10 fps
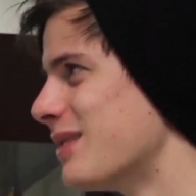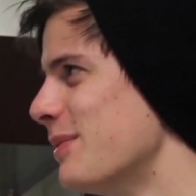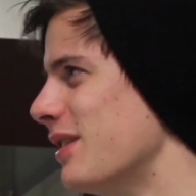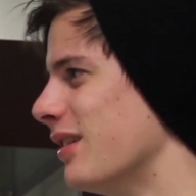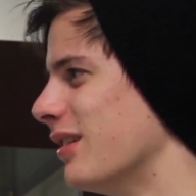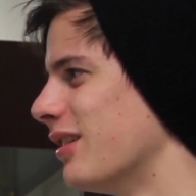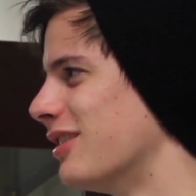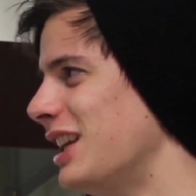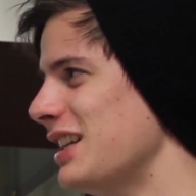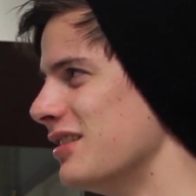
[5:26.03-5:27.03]
It's me,
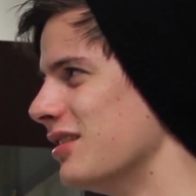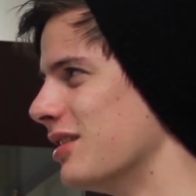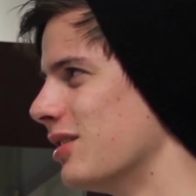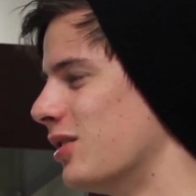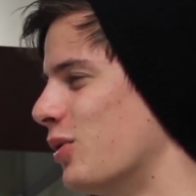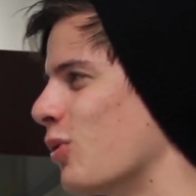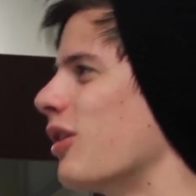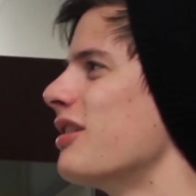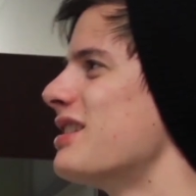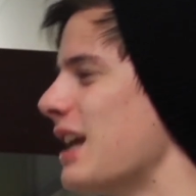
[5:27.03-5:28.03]
Clayton.
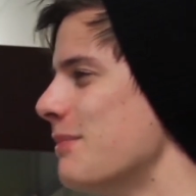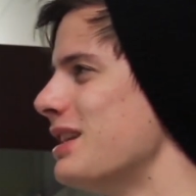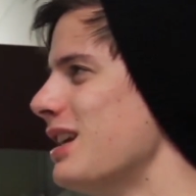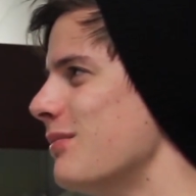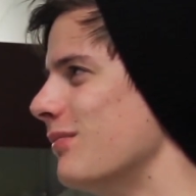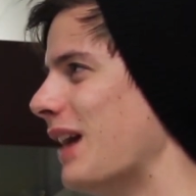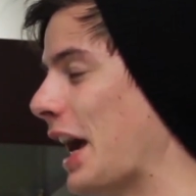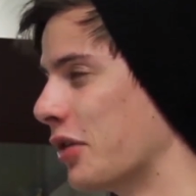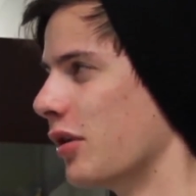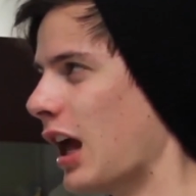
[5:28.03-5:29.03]
We're on the same team,
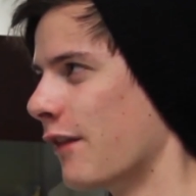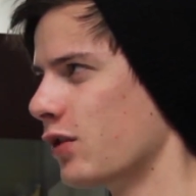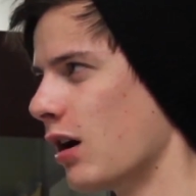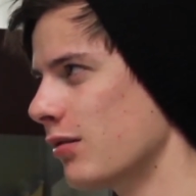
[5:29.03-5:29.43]
Akron After